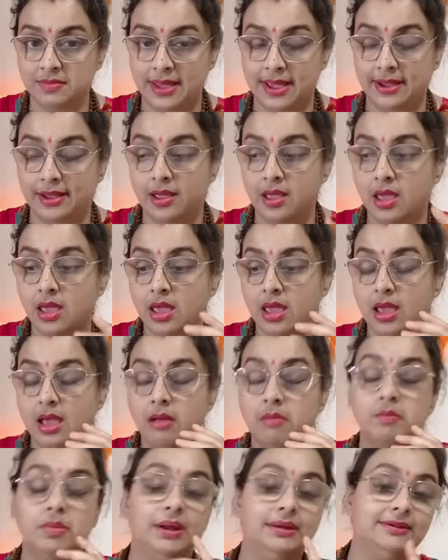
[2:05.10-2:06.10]
back
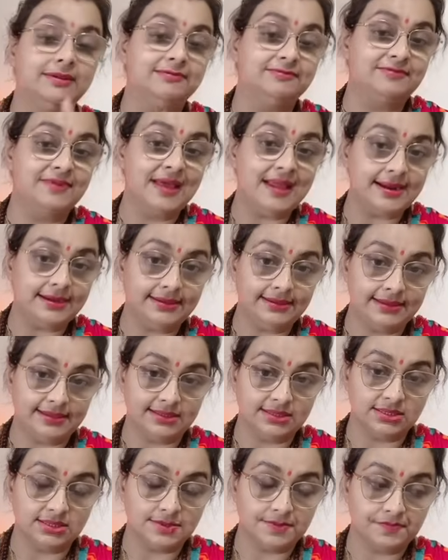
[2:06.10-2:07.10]
but the fact
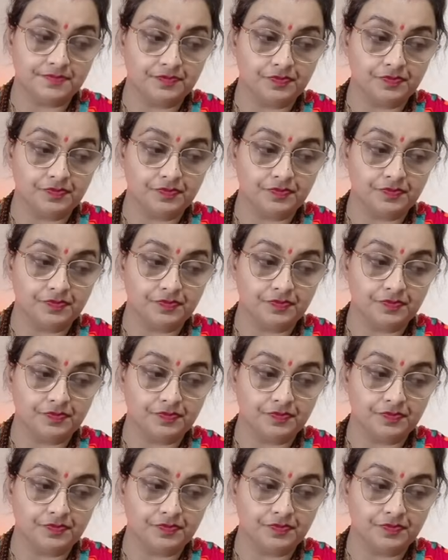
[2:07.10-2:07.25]
is